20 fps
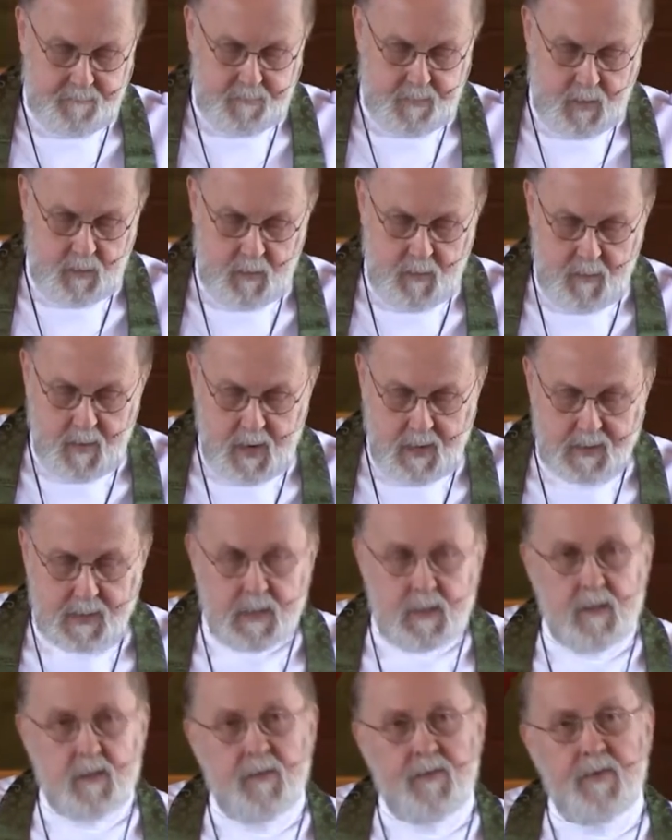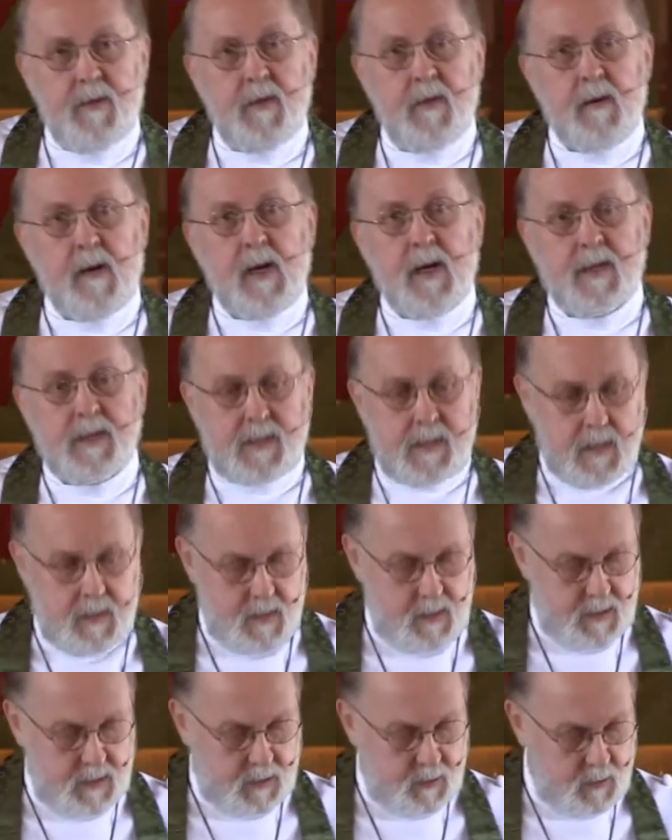We might still feel like
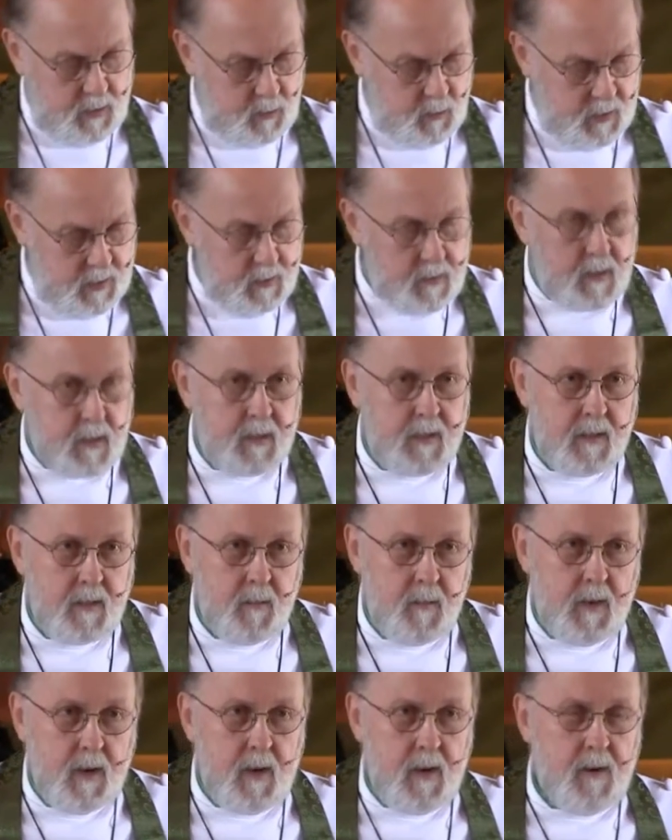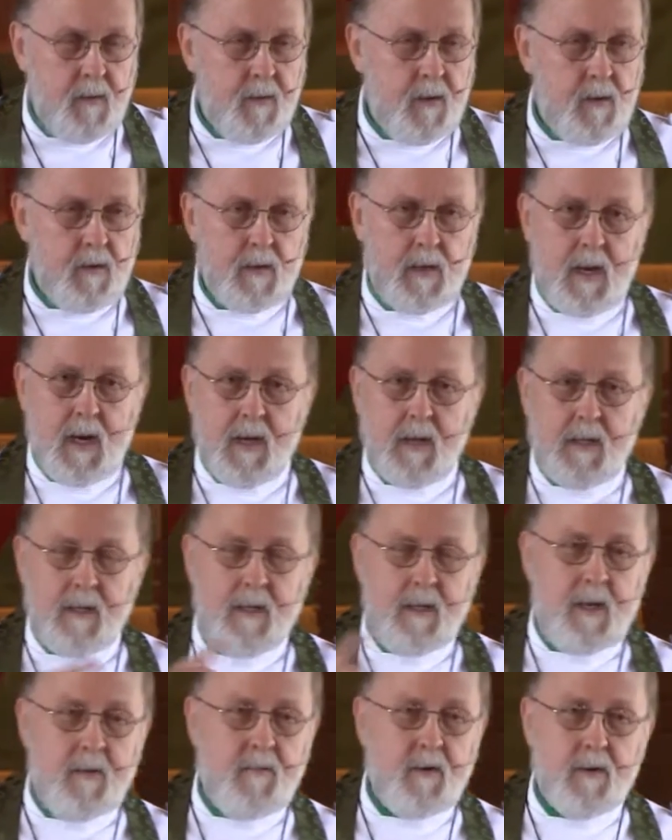sinners when we look in the mirror. Oh, God could
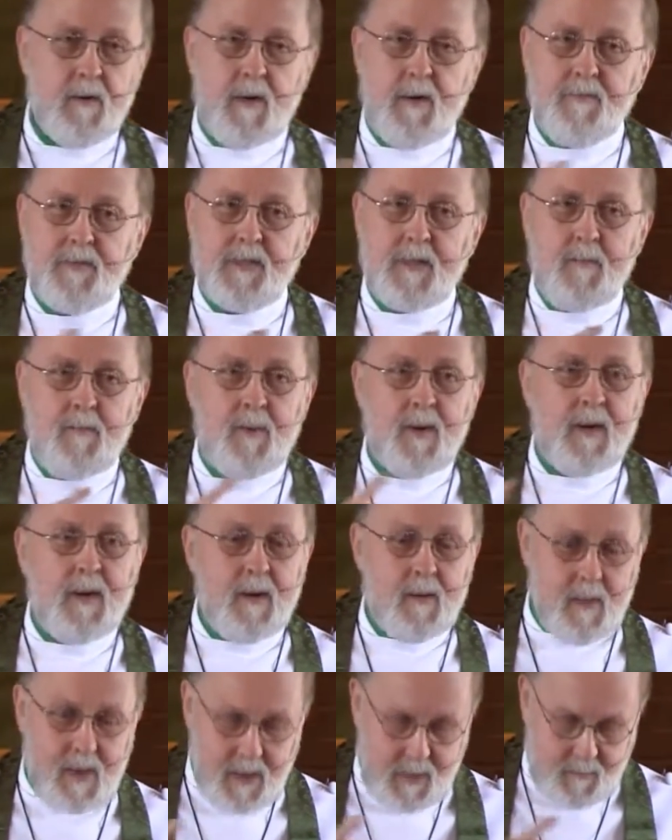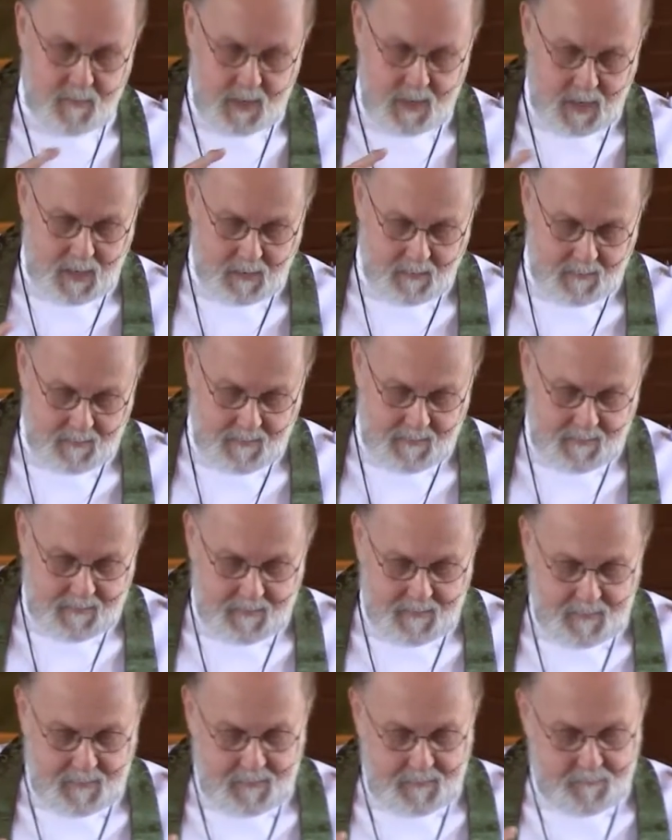never love somebody like me.
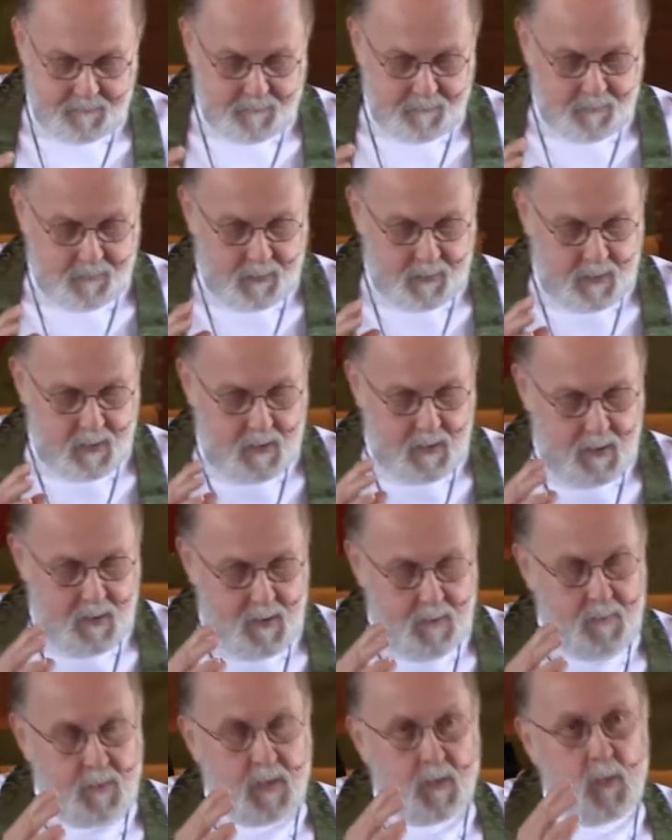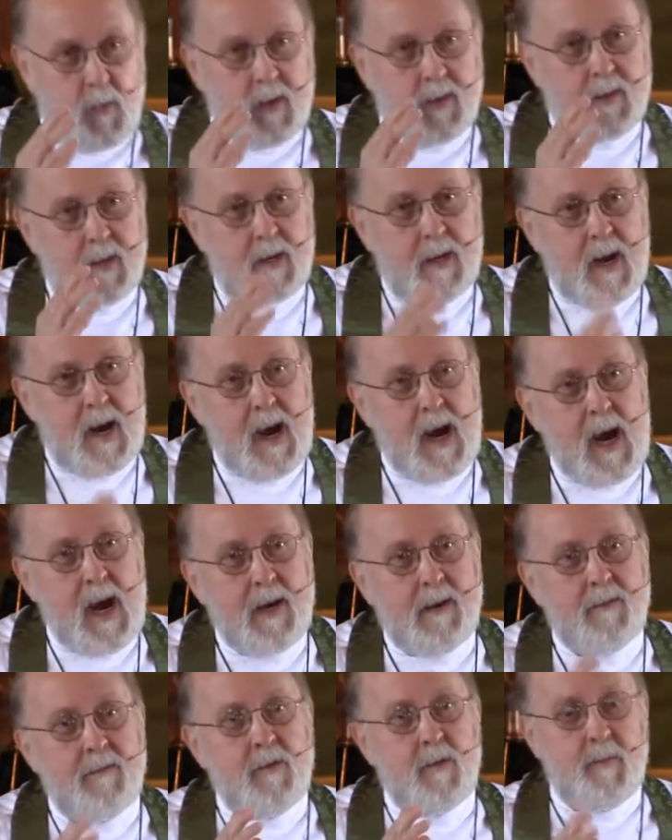But when the
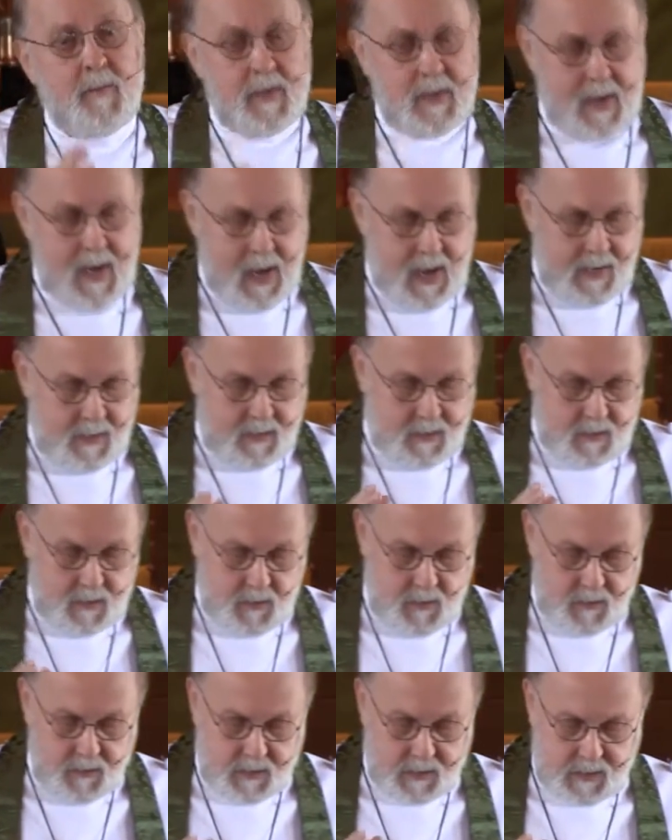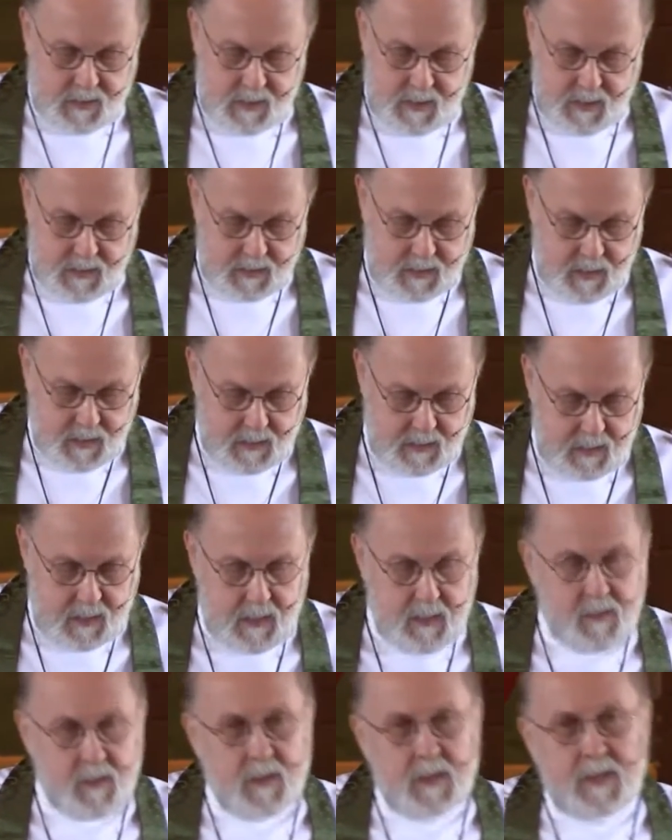God of the Beatitudes sees us, he
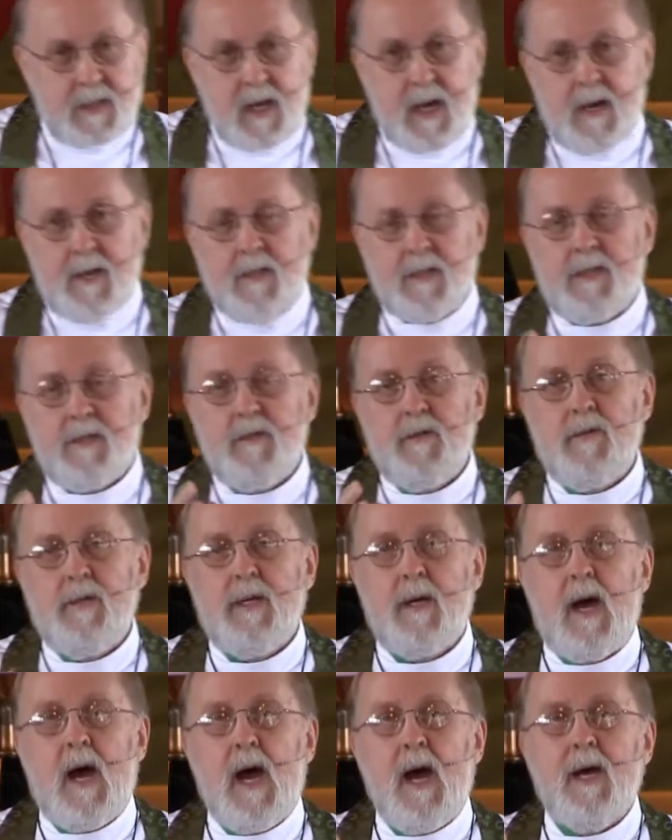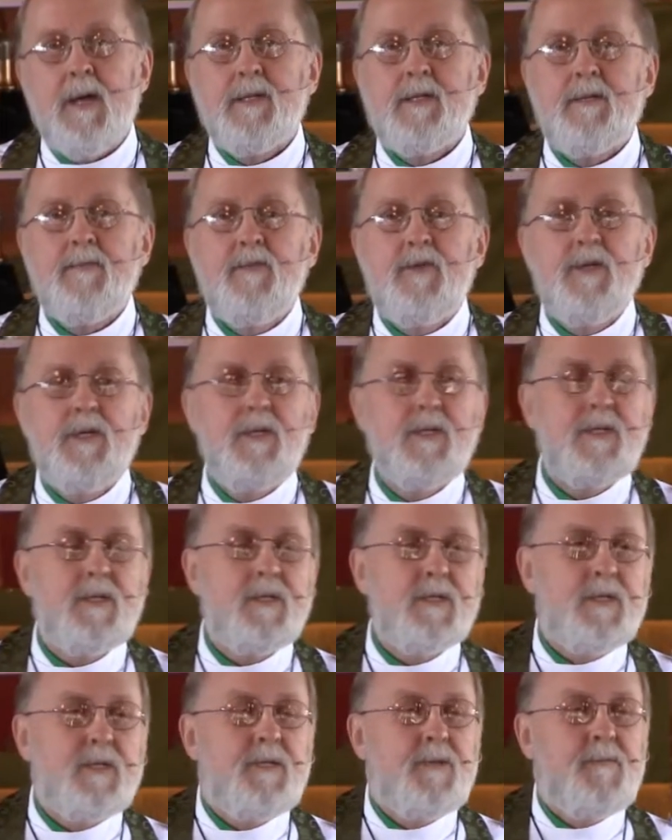looks at us through the eyes of Jesus.
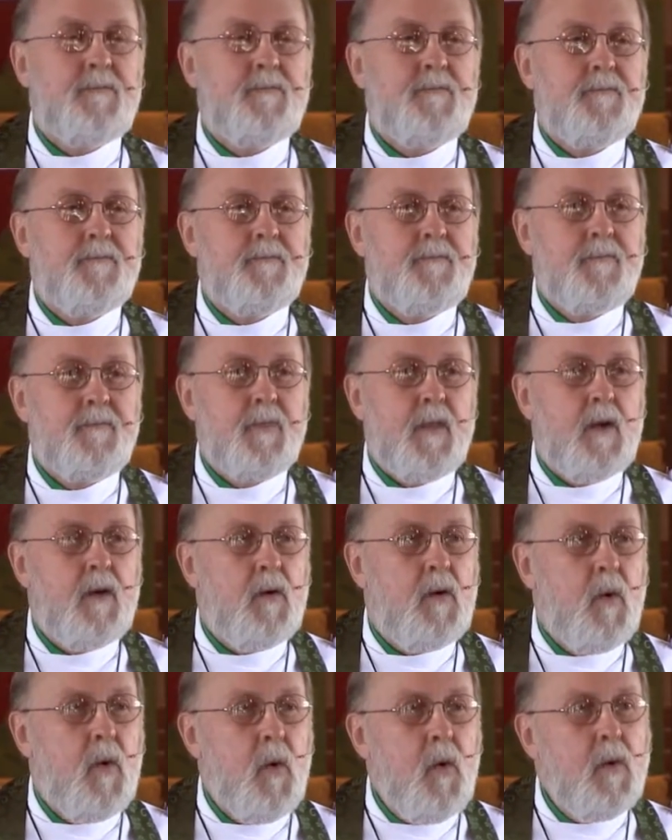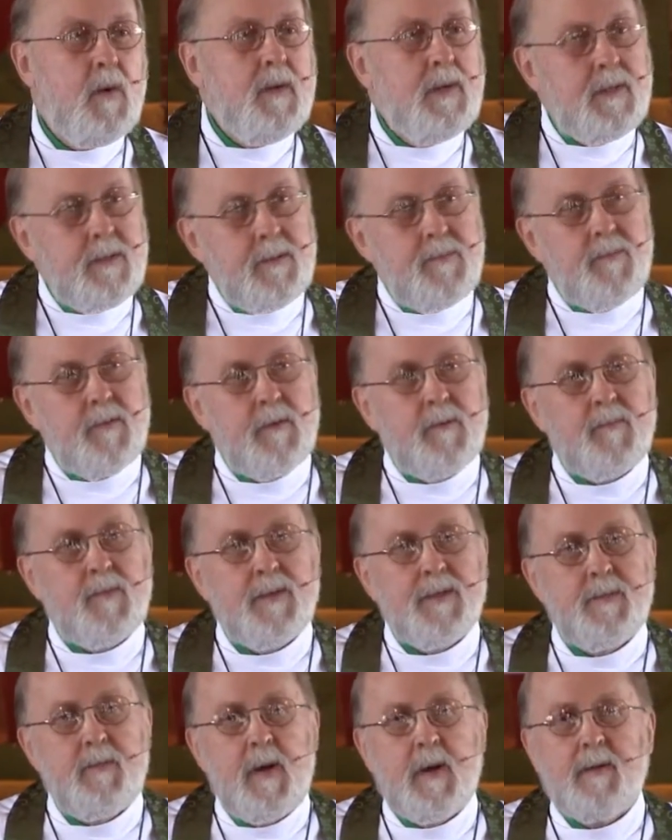A wholly different
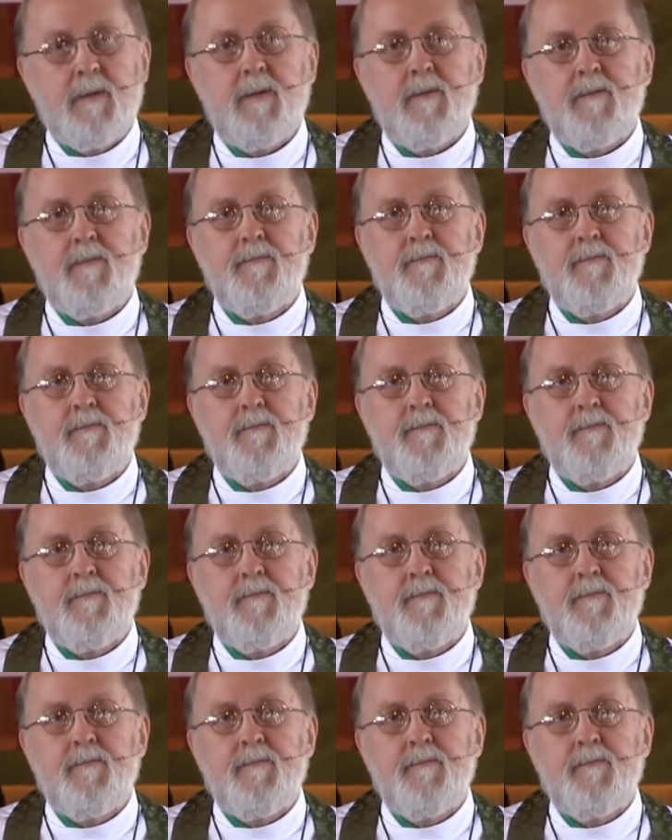perspective.